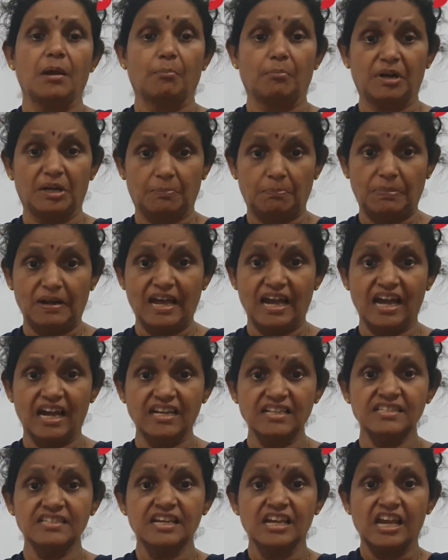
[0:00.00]
but
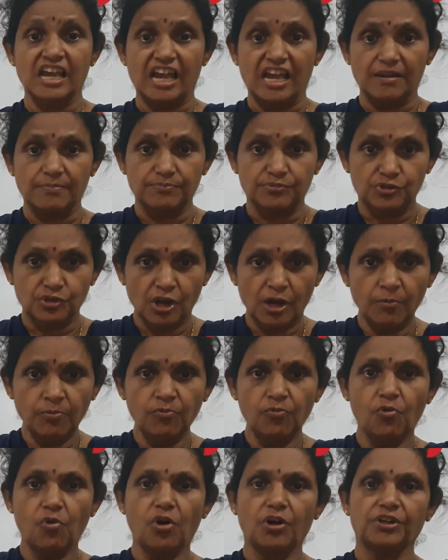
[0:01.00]
plants absorb
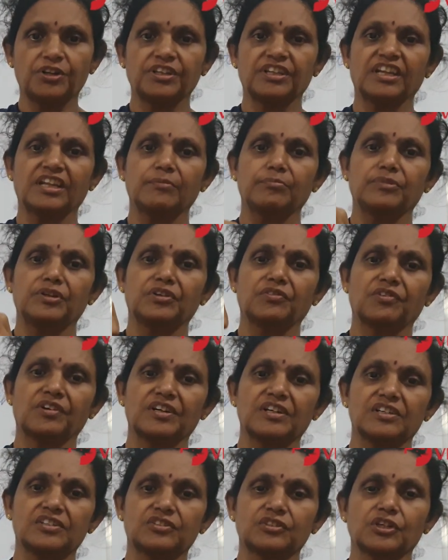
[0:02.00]
water and
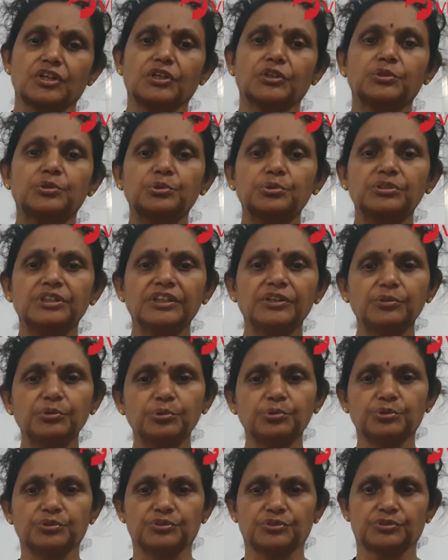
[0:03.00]
minerals through the
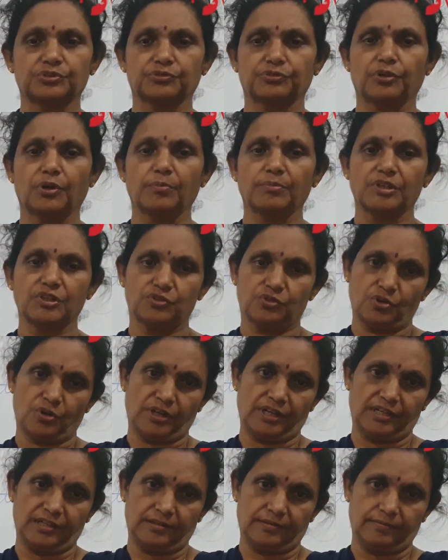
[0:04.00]
roots from the
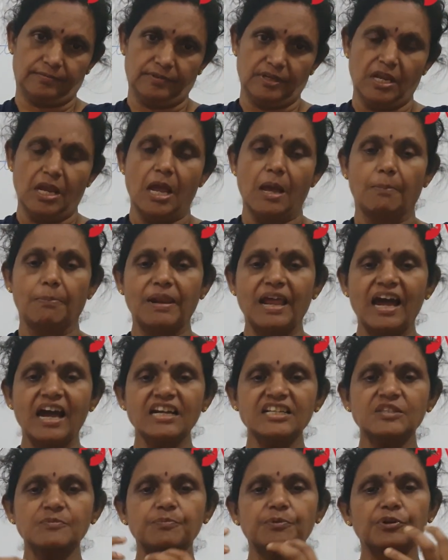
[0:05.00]
soil.
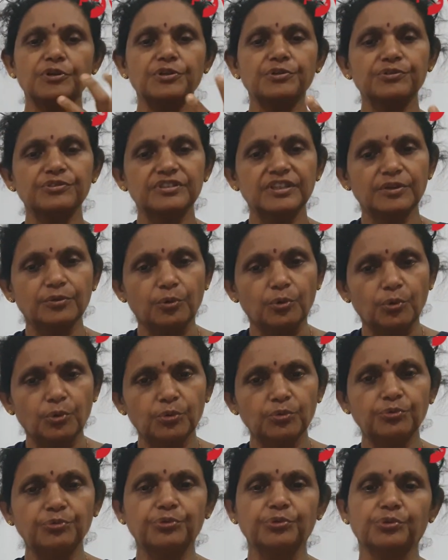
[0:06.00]
Plants produce their
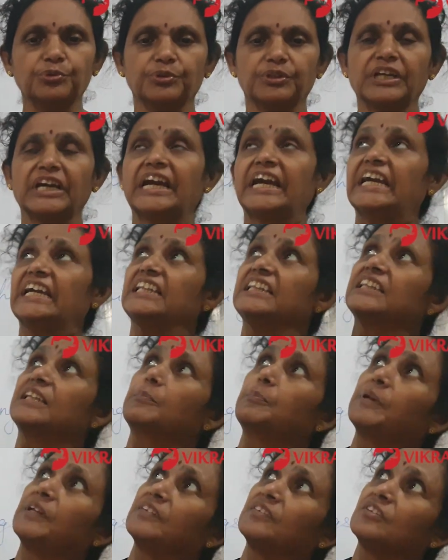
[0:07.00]
own food in the
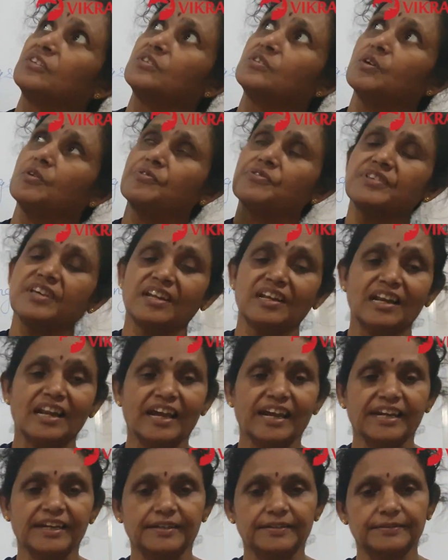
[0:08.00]
presence of
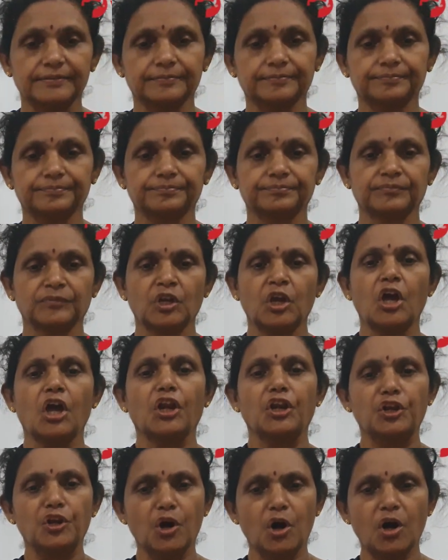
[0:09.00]
sunlight.
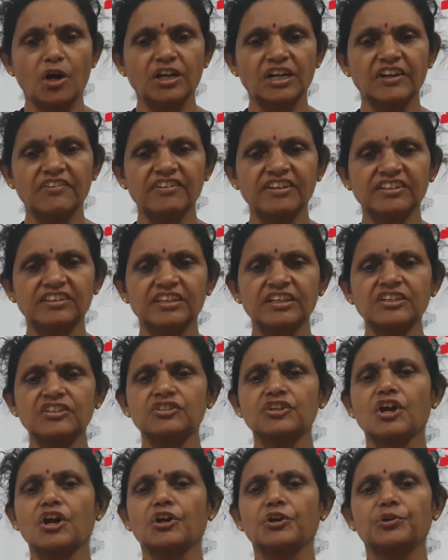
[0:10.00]
Non-living things
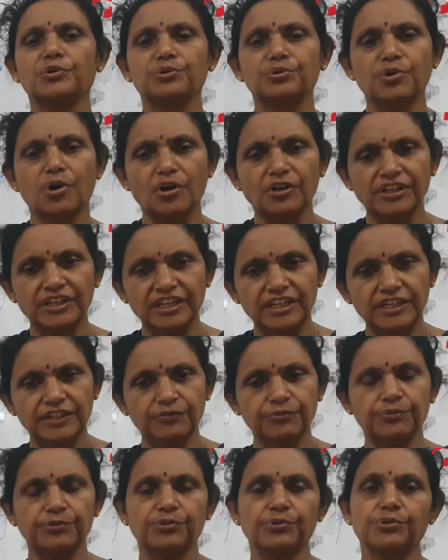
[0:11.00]
do not eat
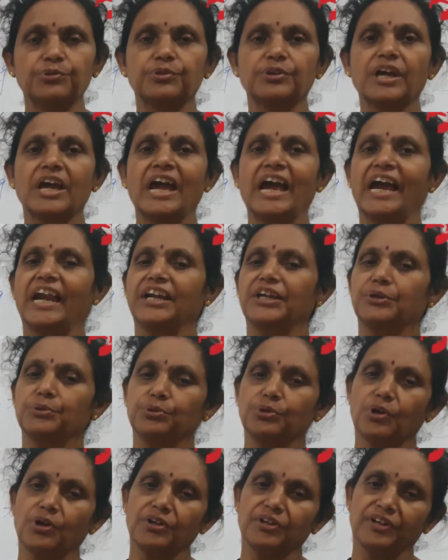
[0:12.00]
food and do
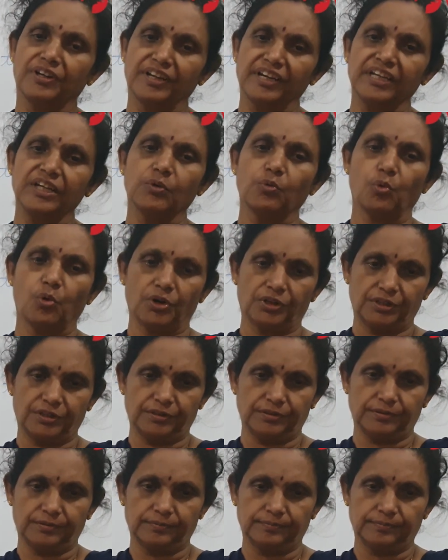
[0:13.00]
not drink water.